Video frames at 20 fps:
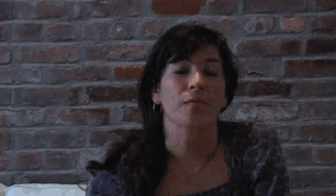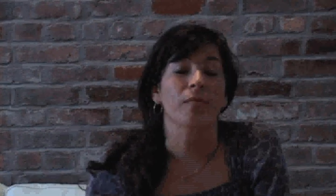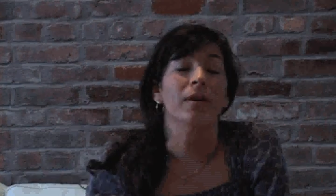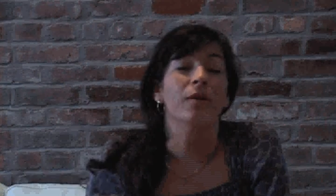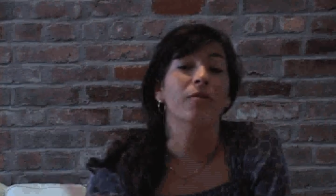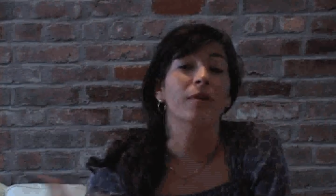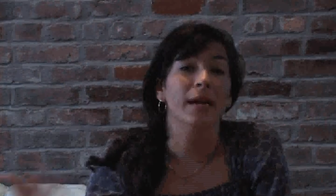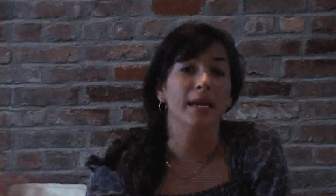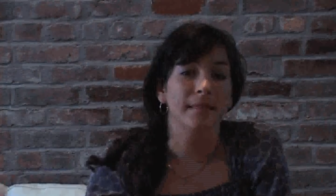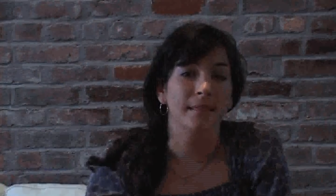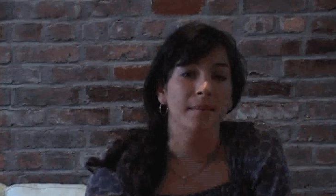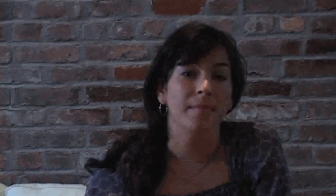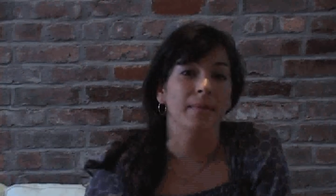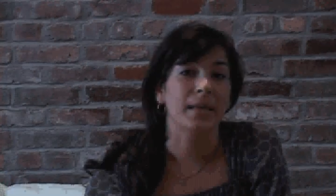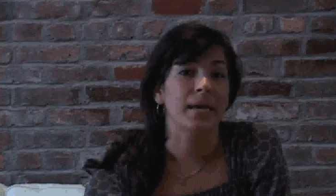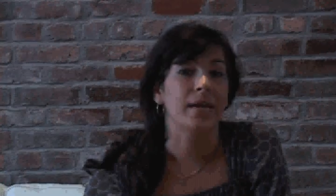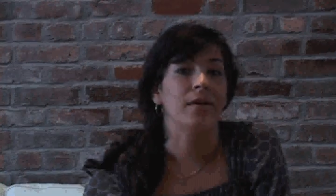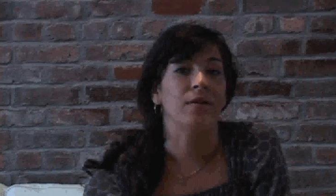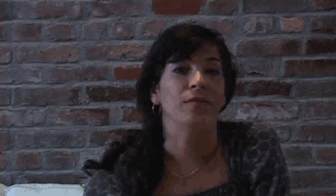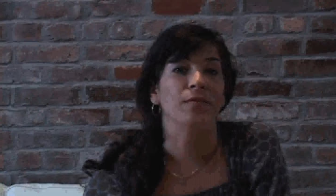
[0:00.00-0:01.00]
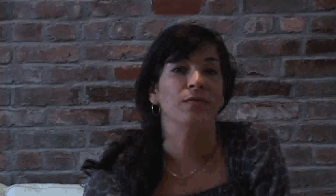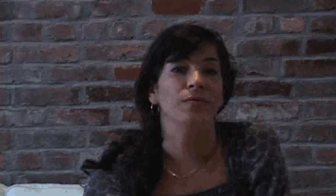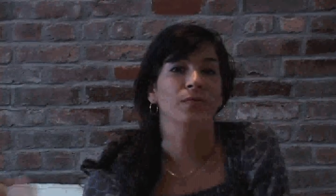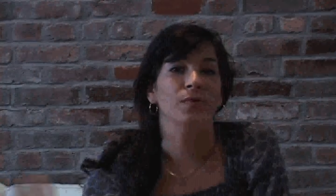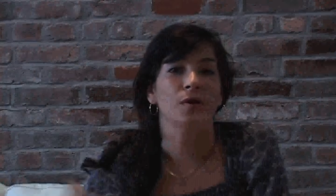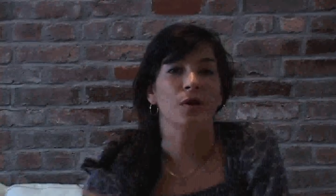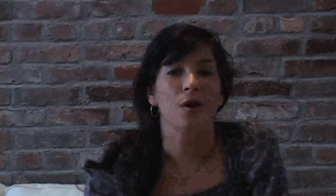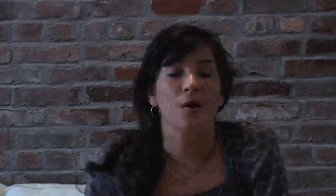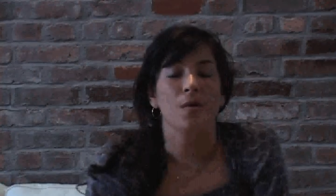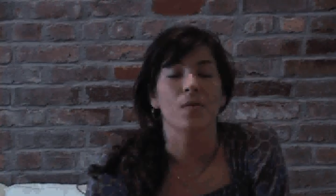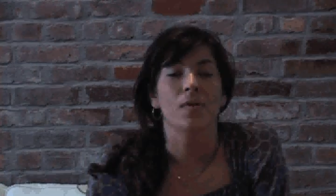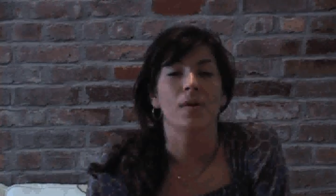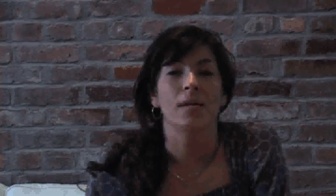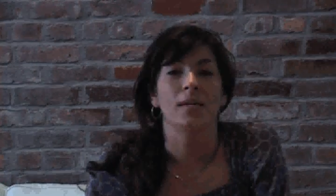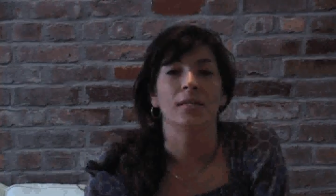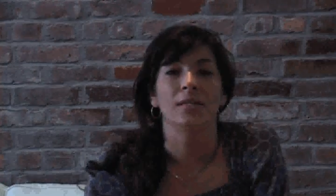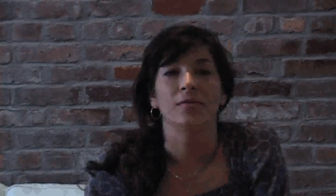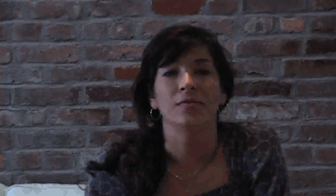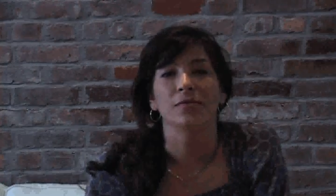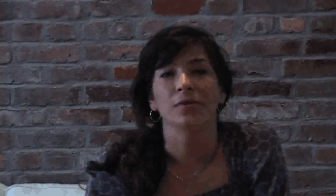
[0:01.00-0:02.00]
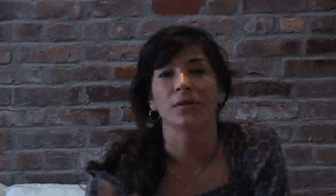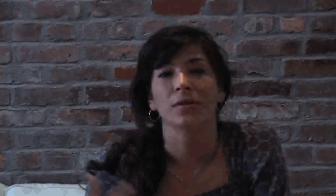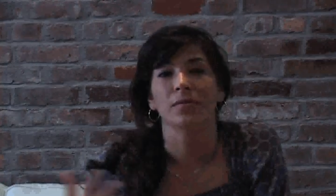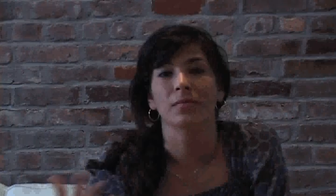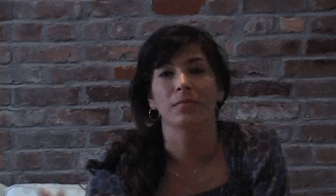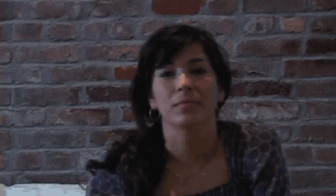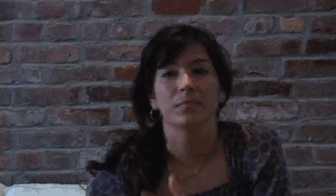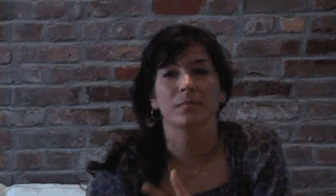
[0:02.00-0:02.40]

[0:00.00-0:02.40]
recreate them later, you know, in different